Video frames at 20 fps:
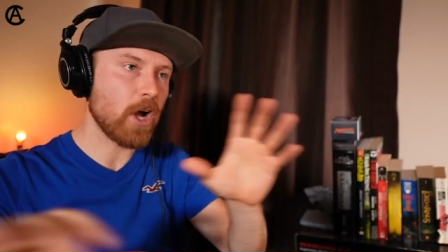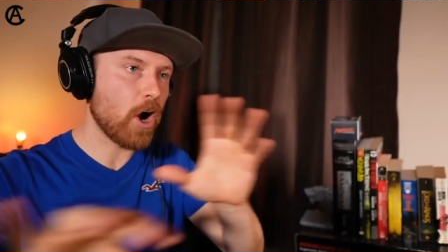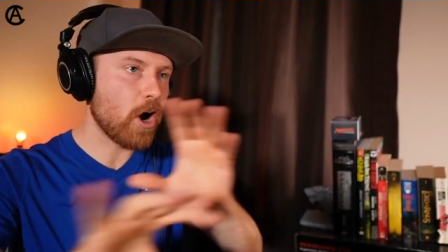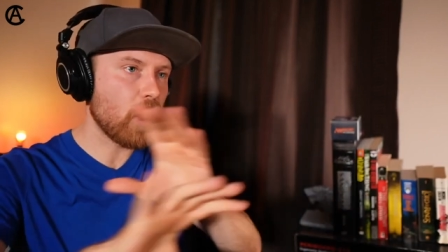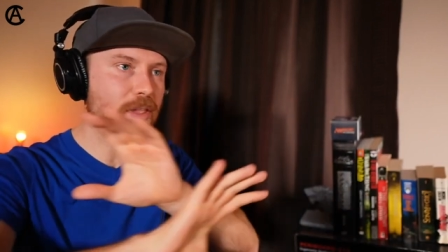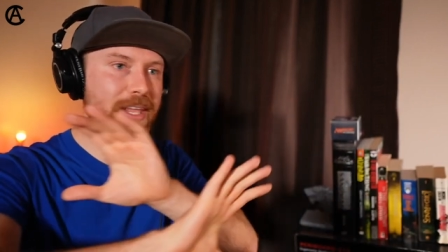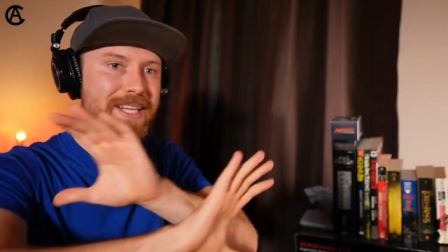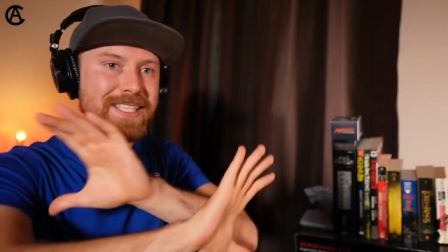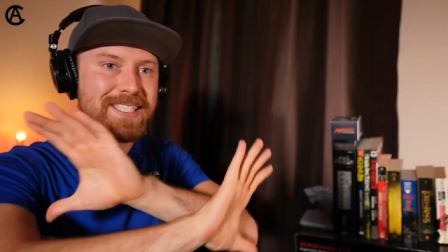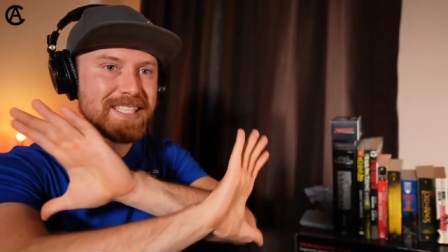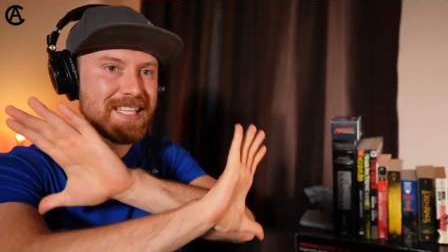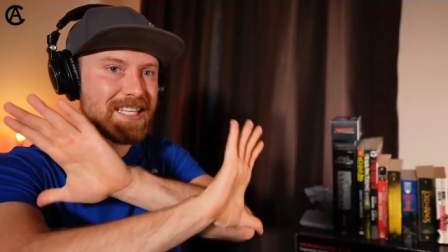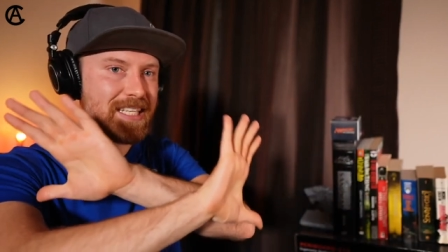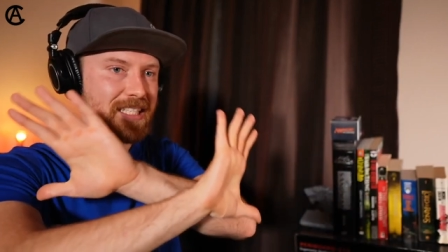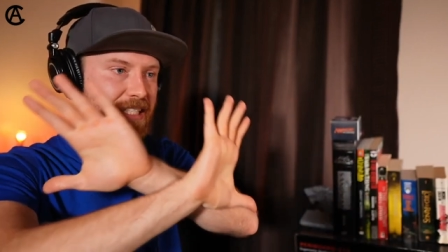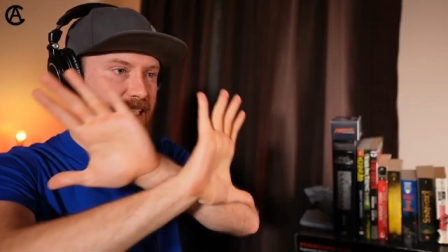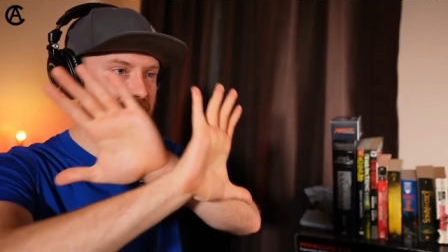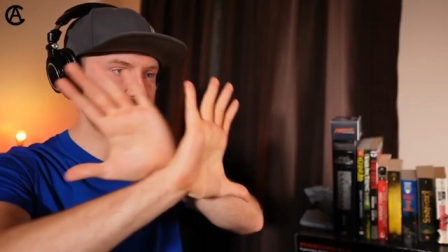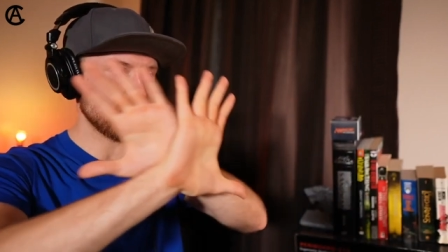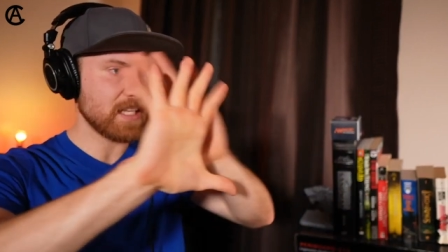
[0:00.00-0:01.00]
All they see
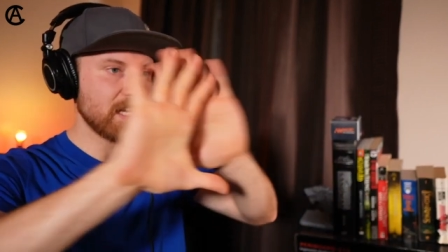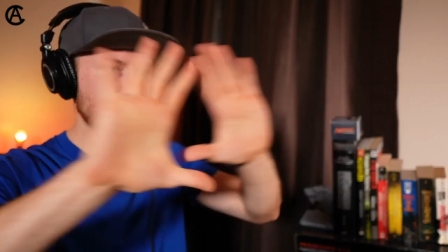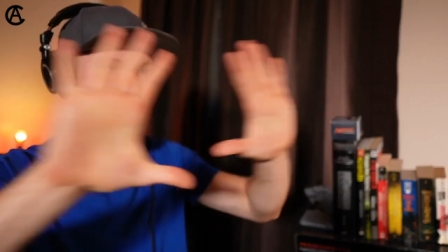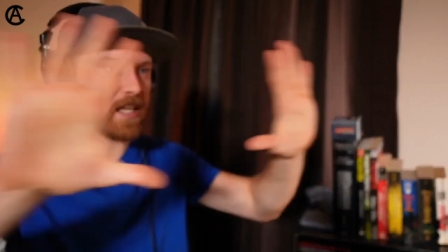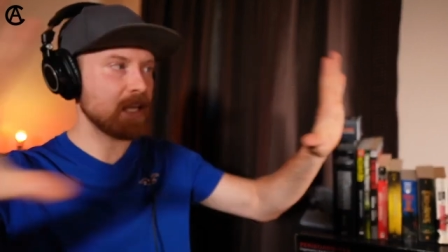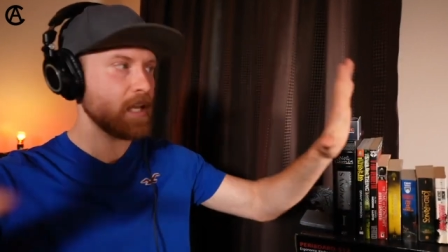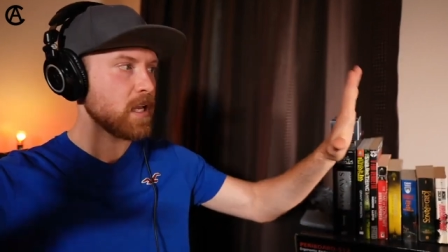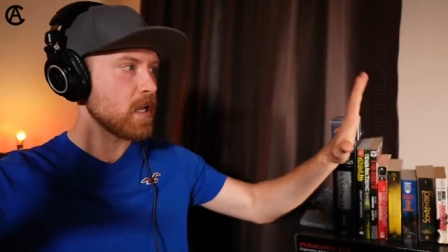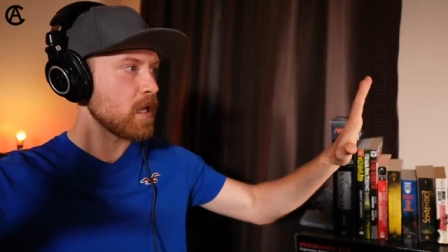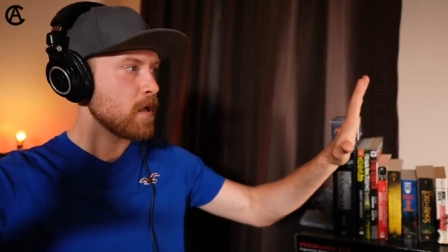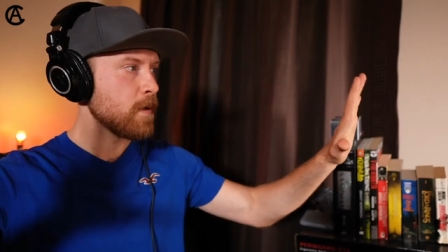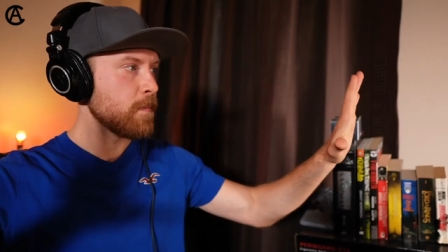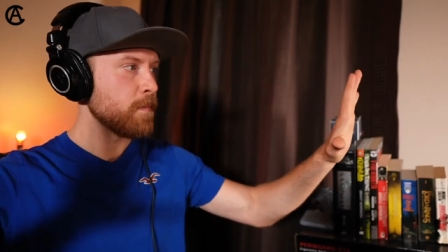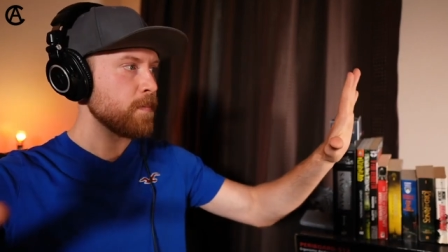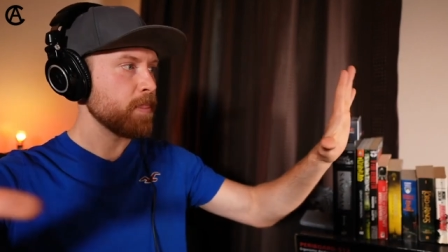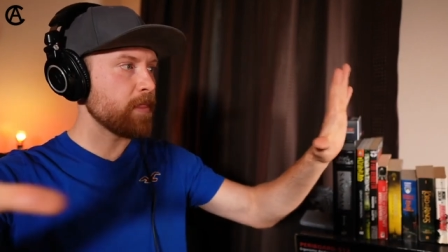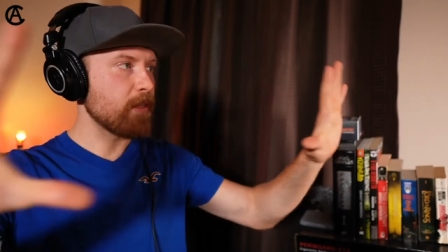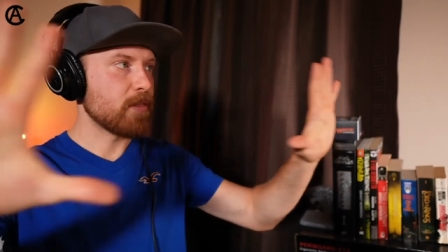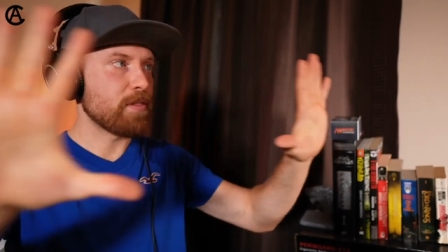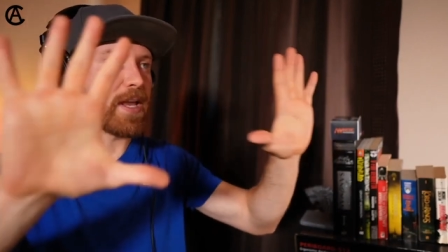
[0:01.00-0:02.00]
is this like
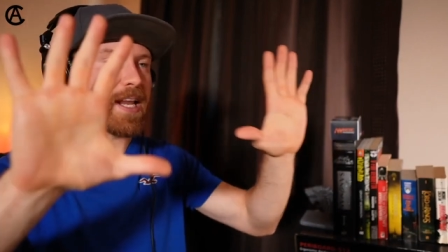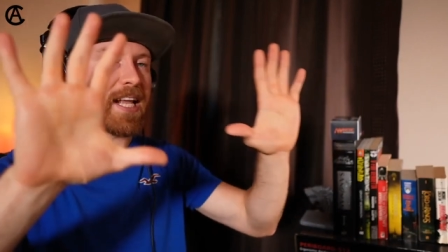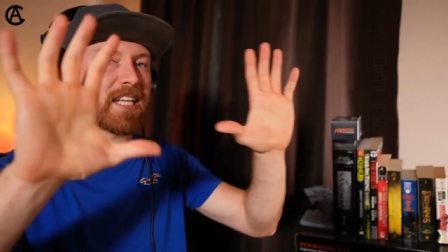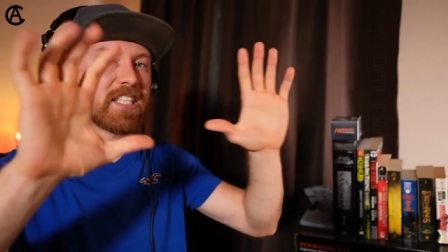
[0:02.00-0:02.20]
they